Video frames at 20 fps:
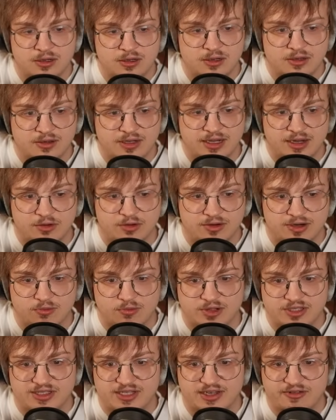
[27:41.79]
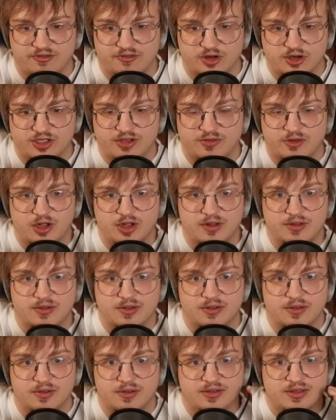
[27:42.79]
Okay, hold on one sec. First of all,
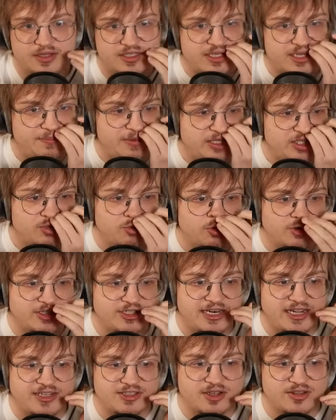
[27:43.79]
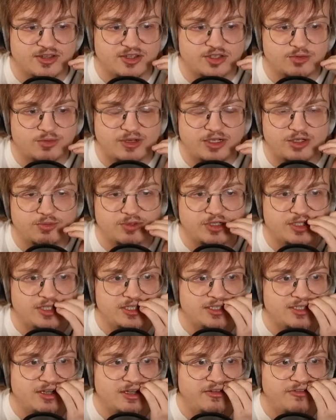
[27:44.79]
this can be Swords Dance on the Switch, which
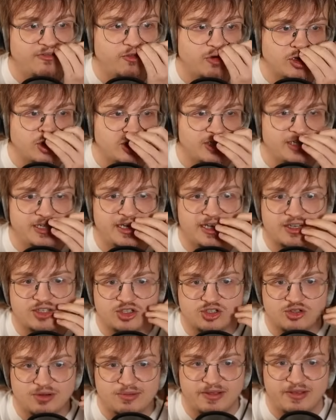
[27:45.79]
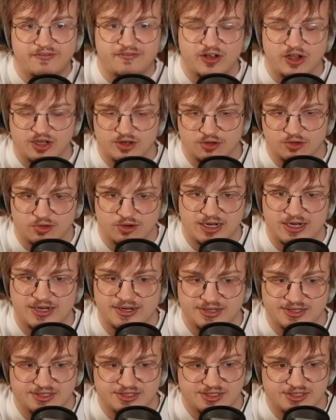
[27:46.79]
is unfortunately extremely fucking
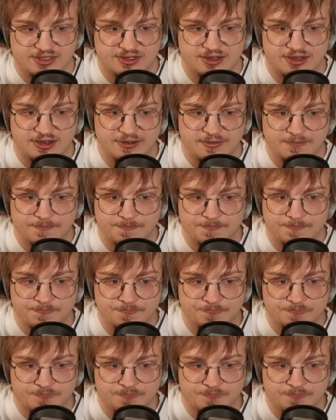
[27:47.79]
horrendous. Um...